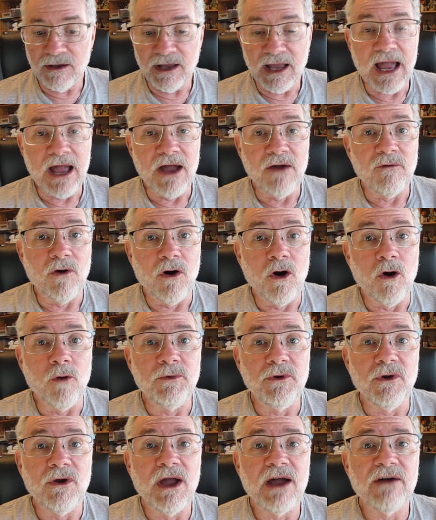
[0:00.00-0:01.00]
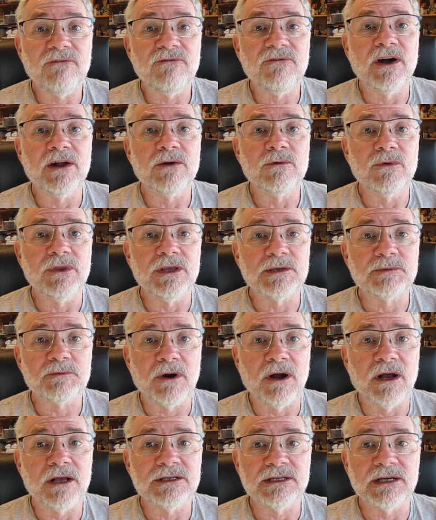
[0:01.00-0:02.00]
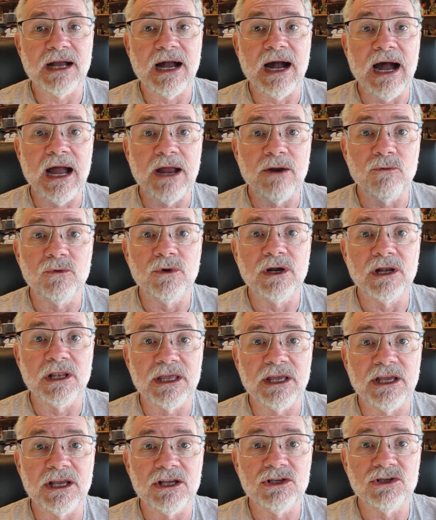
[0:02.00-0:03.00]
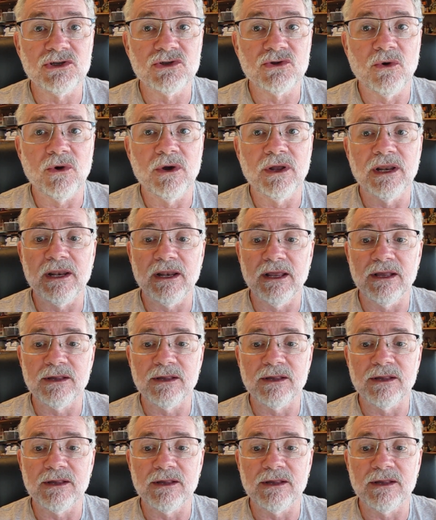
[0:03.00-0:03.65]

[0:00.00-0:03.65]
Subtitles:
hope you have fun with this project. I really enjoyed it.